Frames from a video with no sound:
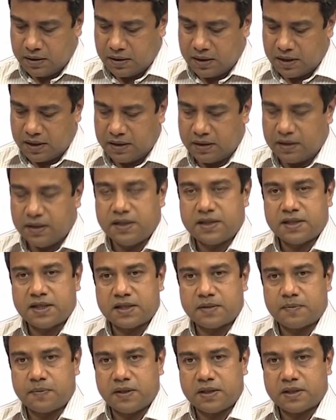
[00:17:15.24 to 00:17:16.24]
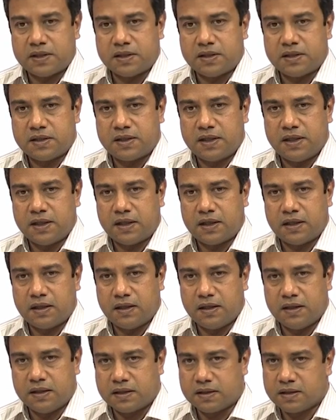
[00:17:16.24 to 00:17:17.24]
And these expressions I
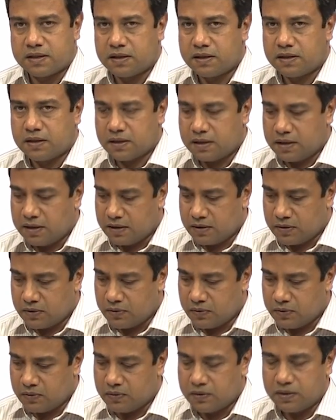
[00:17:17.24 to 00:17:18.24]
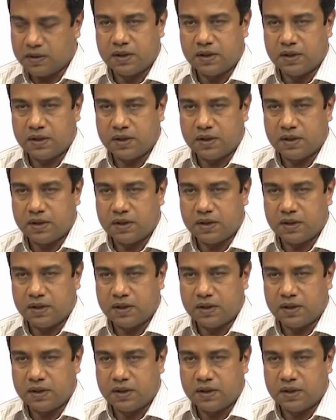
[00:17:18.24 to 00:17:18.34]
can insert into